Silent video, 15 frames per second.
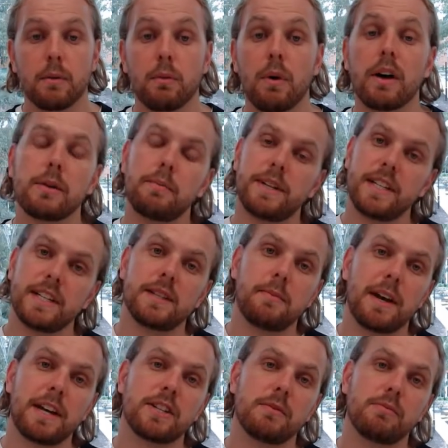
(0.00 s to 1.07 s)
But while the
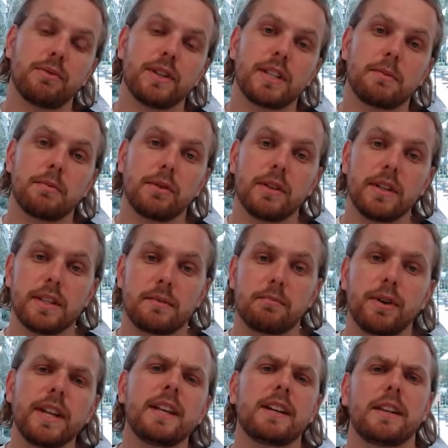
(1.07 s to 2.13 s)
participation principle is
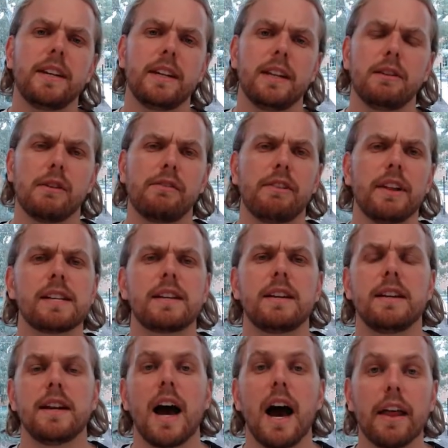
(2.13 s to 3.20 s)
pretty clearly
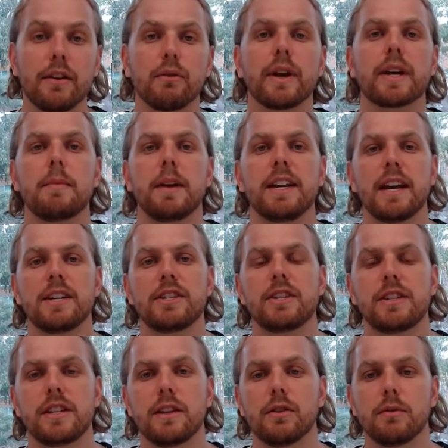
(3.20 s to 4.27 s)
reflected in other
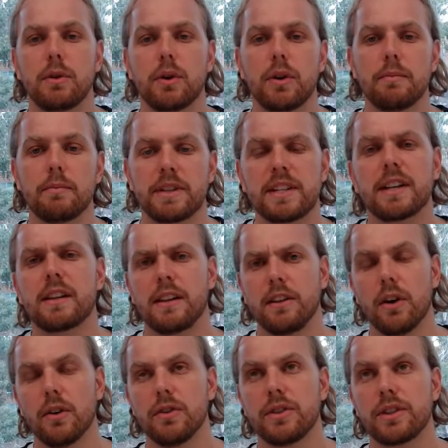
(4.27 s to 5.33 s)
recommendations in the report, particularly
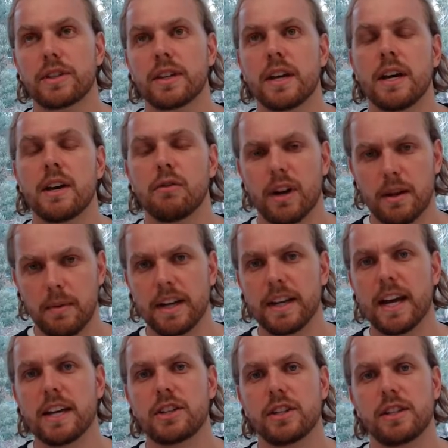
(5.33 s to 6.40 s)
those
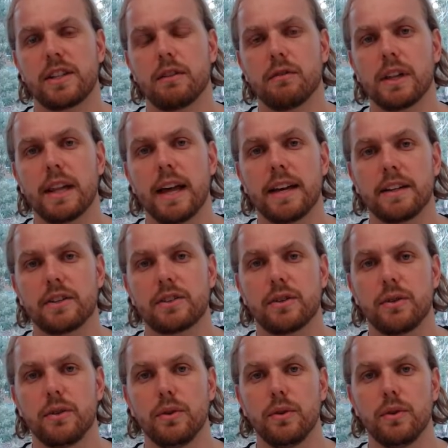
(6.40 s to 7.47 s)
recommendations that relate
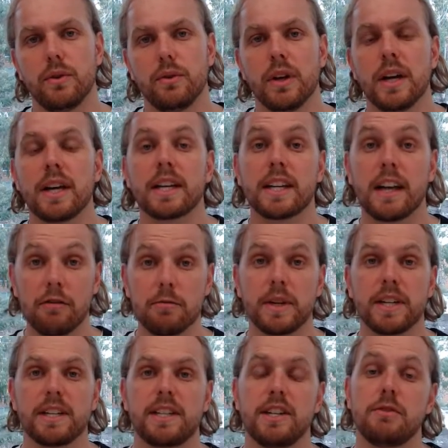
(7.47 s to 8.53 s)
to
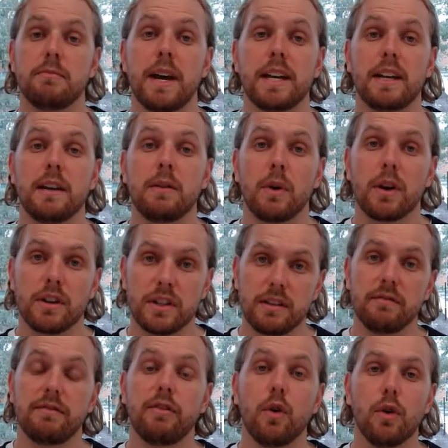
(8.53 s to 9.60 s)
government decision-making where it's
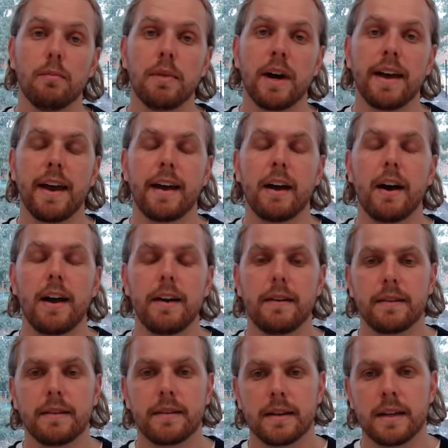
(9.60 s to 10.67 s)
informed by AI,
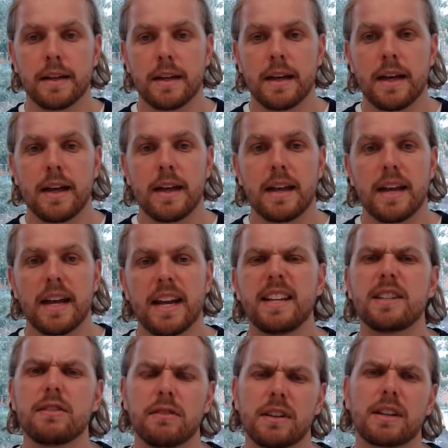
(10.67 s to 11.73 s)
it
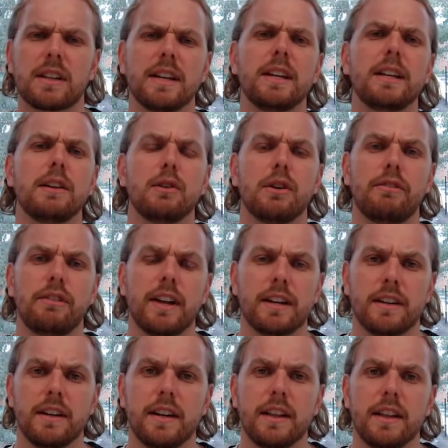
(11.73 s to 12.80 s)
isn't clearly
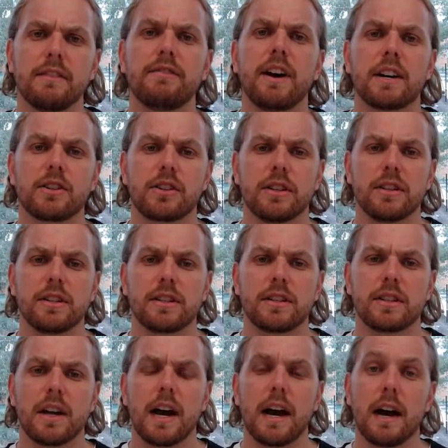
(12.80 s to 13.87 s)
reflected in the
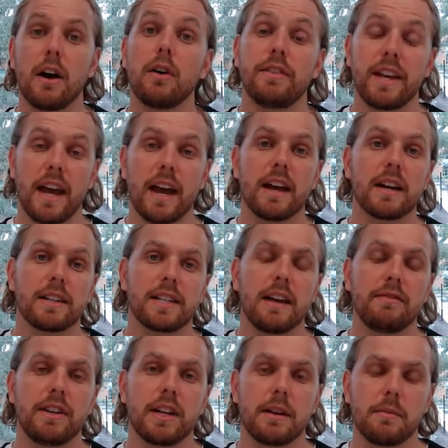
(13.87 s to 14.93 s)
functions of the AI
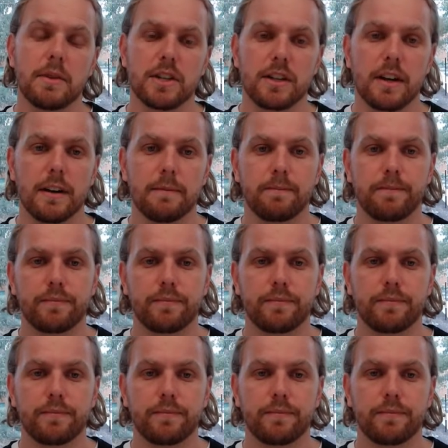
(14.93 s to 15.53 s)
Safety Commissioner.